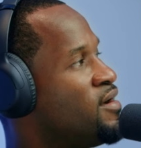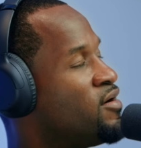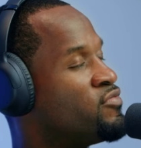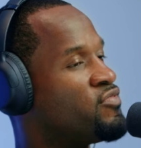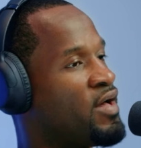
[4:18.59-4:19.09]

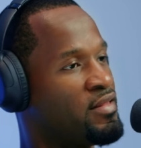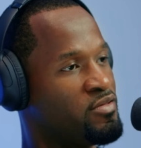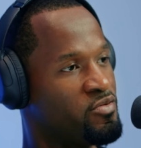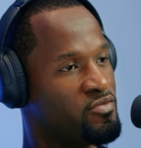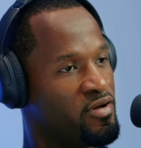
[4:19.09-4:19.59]
of
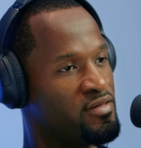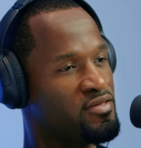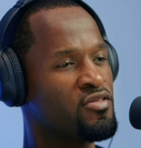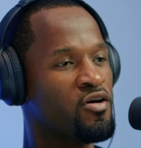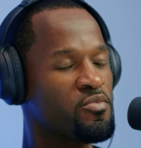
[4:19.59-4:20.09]
value, right? He,
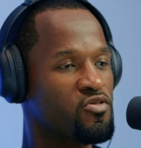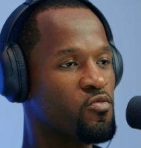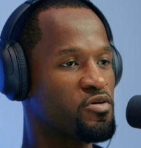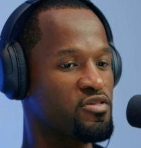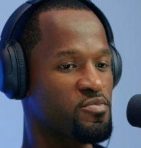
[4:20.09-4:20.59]
he taught me two
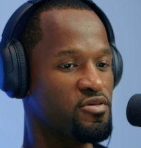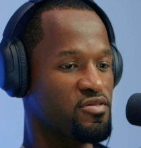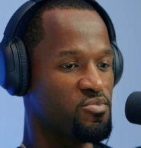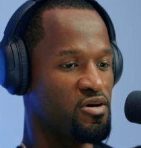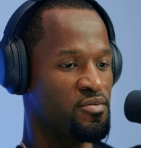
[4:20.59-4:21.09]
principles
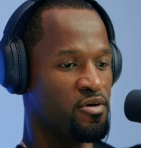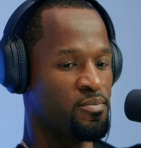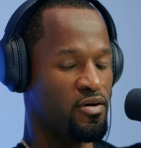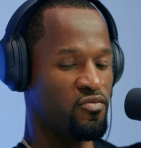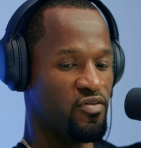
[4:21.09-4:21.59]
ab
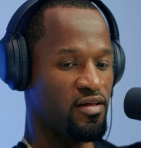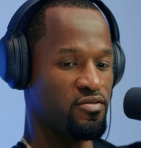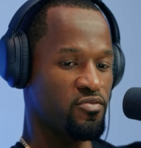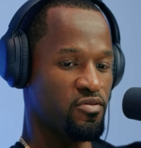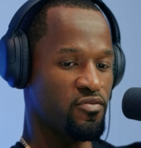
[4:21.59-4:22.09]
about
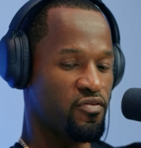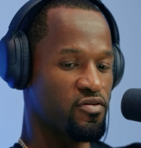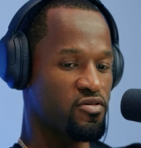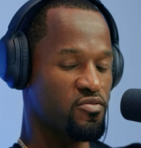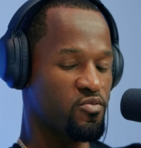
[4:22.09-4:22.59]
value. The first